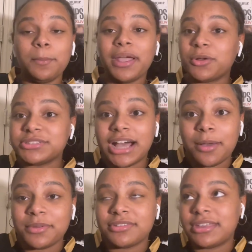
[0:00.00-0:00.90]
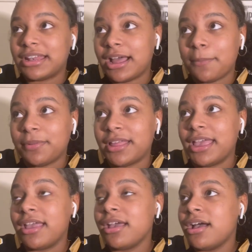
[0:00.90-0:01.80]
Michael Thomas cannot
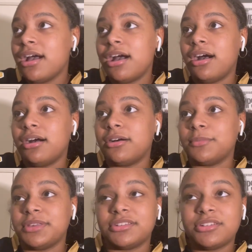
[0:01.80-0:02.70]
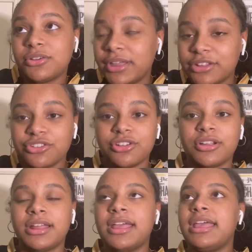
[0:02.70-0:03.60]
play. He's still
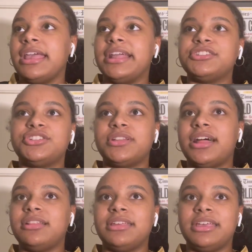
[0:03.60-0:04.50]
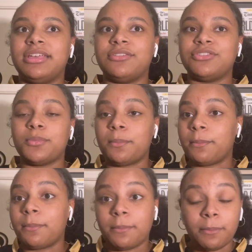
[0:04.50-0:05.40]
injured. And so that leaves
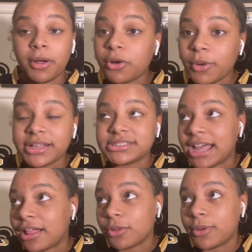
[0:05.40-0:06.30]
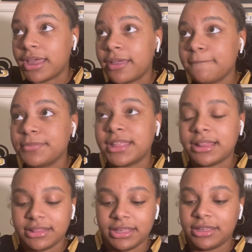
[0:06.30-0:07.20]
Marquez Callaway,
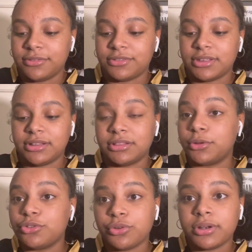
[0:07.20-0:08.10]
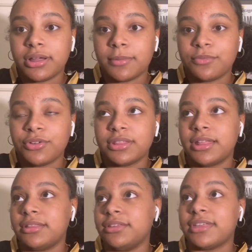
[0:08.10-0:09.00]
that leaves Little Jordan Humphrey,
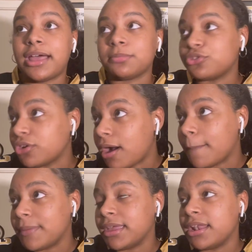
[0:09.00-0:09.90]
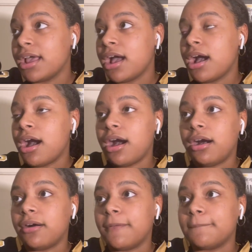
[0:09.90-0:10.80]
that leaves Adam Trautman,
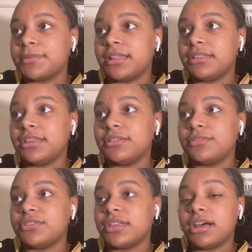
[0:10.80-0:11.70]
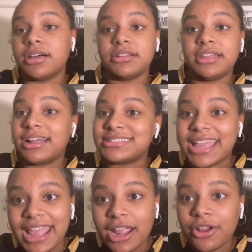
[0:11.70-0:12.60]
that leaves
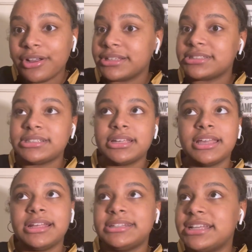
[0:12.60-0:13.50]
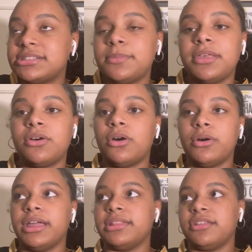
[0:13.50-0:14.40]
Deontay Harris, Taysom
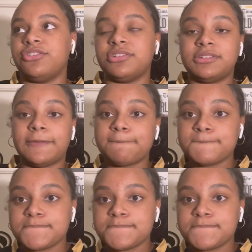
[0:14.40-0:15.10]
Hill, and then just